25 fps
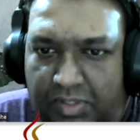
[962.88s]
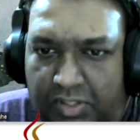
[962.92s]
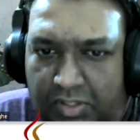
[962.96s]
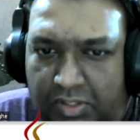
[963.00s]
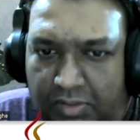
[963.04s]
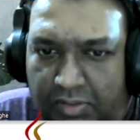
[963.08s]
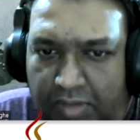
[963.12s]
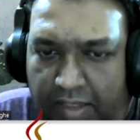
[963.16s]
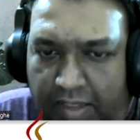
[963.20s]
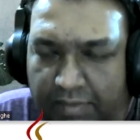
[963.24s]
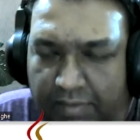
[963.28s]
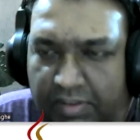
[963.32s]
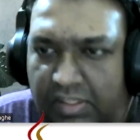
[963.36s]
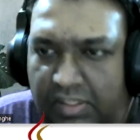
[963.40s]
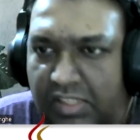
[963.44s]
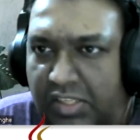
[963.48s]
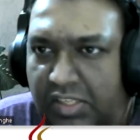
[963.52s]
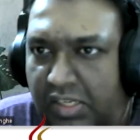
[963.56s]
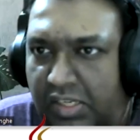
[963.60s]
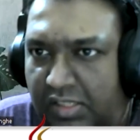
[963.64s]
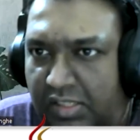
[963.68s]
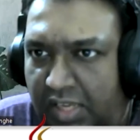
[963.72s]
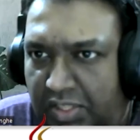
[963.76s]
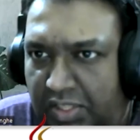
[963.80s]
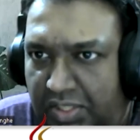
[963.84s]
having this
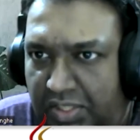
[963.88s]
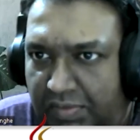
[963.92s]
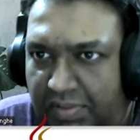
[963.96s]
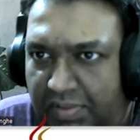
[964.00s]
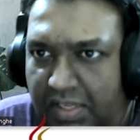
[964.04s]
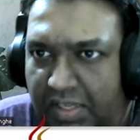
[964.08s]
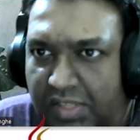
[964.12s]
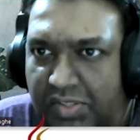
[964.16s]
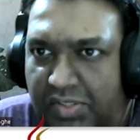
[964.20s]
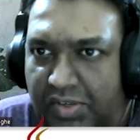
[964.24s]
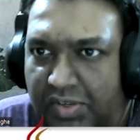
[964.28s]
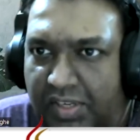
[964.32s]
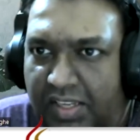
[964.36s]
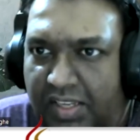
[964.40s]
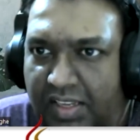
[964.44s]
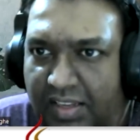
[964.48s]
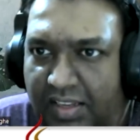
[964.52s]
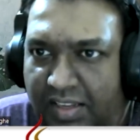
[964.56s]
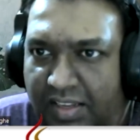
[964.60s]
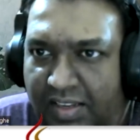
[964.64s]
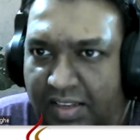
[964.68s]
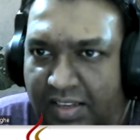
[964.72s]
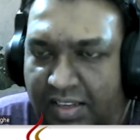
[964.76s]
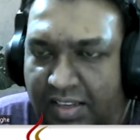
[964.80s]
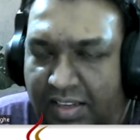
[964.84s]
discussion with us today.
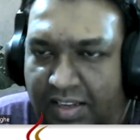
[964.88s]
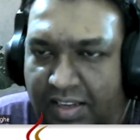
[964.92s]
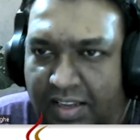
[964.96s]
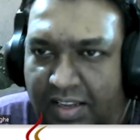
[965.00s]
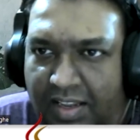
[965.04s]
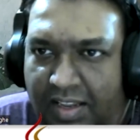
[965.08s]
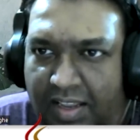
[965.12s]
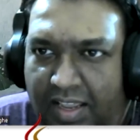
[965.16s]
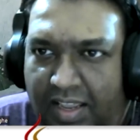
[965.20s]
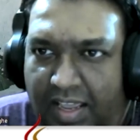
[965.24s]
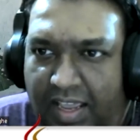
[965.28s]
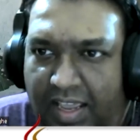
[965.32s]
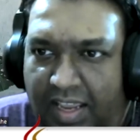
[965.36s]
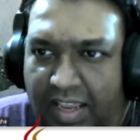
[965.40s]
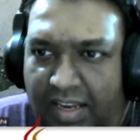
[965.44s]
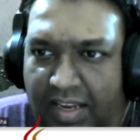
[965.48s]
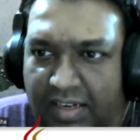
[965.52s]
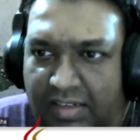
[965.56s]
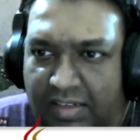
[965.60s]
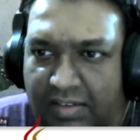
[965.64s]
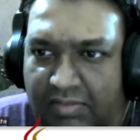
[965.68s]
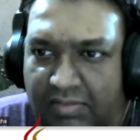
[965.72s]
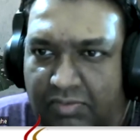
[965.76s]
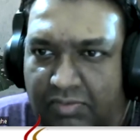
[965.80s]
And